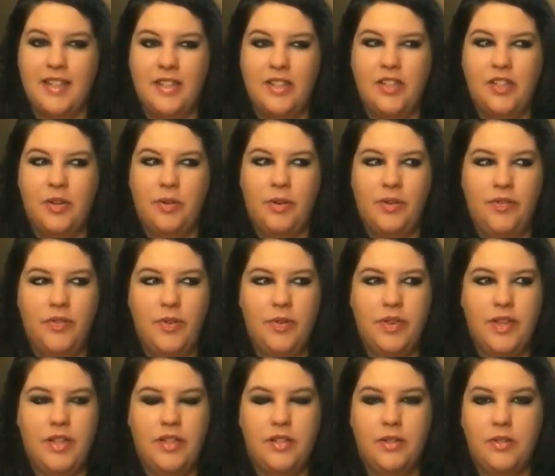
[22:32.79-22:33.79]
And so if you
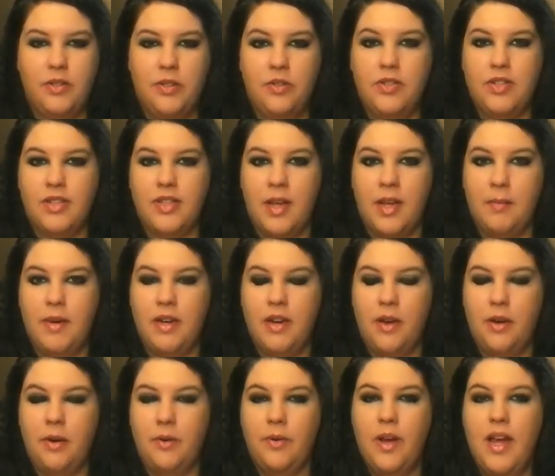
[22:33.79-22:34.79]
think so too, just let me
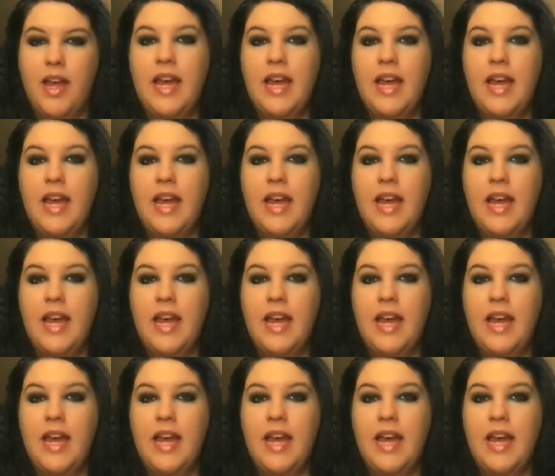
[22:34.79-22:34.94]
know.